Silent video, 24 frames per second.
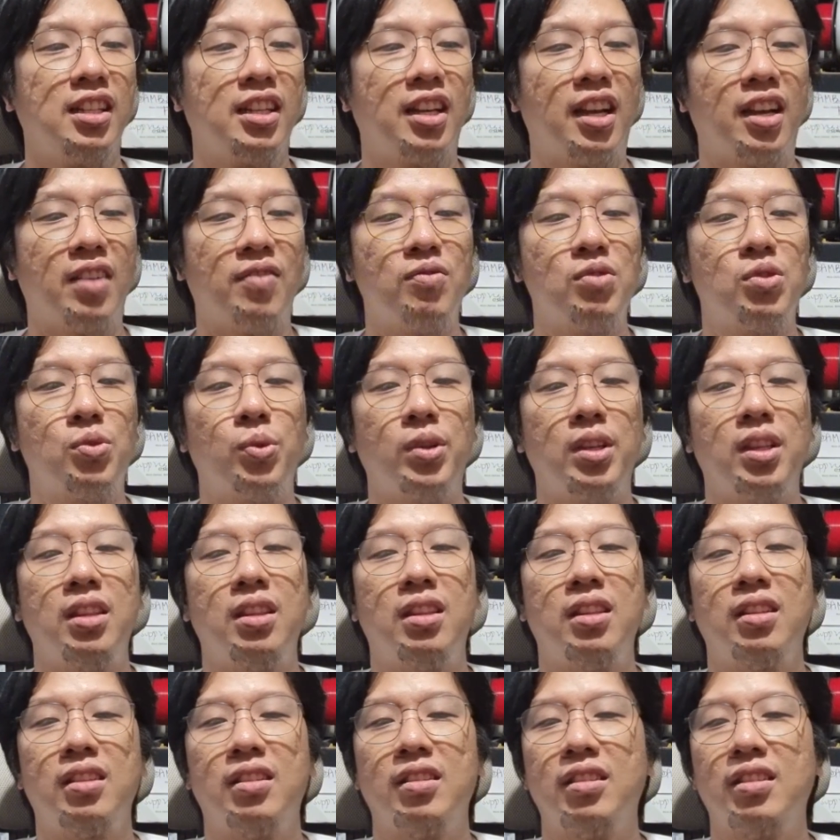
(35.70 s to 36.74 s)
comes with
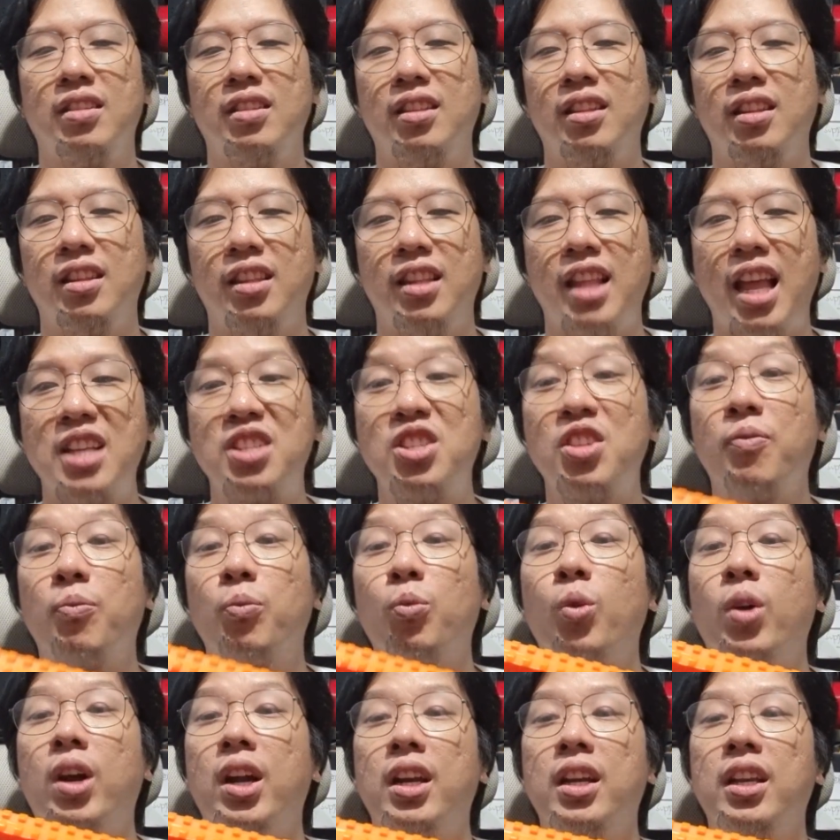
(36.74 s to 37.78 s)
lots of
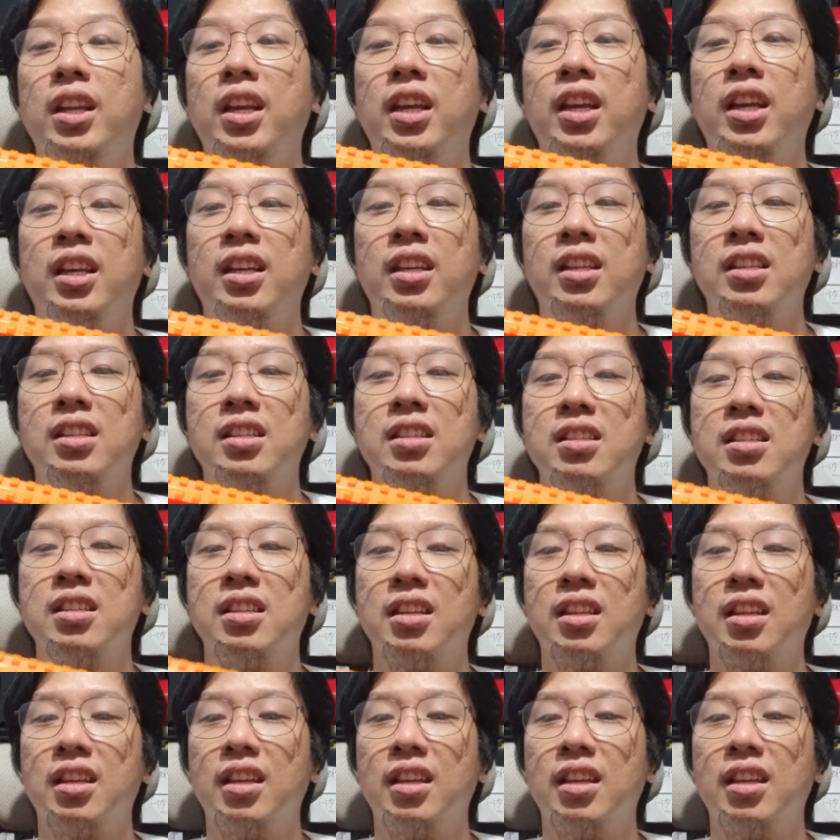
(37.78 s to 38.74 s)
warnings,